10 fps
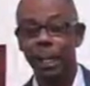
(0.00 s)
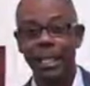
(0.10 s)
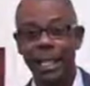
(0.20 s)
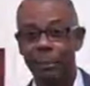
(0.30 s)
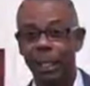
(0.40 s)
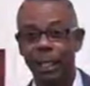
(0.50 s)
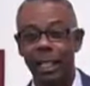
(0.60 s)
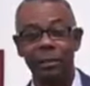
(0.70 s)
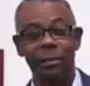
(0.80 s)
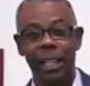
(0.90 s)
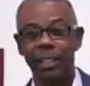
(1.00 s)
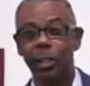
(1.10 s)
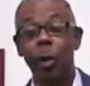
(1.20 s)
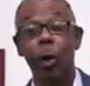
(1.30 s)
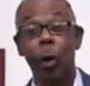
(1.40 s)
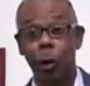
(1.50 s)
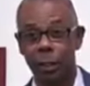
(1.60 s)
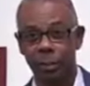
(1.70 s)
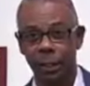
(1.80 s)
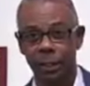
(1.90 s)
pandemic affects all
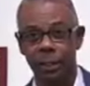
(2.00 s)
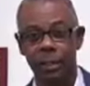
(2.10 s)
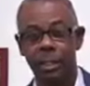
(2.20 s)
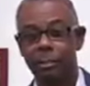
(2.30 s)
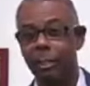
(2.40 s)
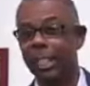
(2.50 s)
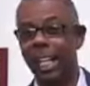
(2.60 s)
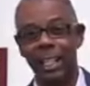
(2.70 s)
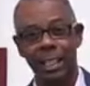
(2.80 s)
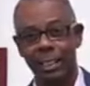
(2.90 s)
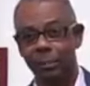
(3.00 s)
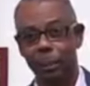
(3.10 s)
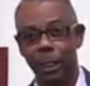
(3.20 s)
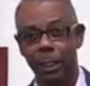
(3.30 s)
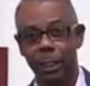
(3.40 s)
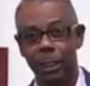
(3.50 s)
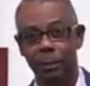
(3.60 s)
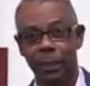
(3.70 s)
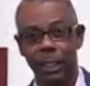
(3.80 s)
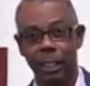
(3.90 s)
of us, regardless of political
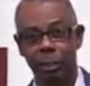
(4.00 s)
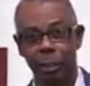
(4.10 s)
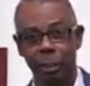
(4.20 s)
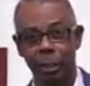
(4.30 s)
affiliation.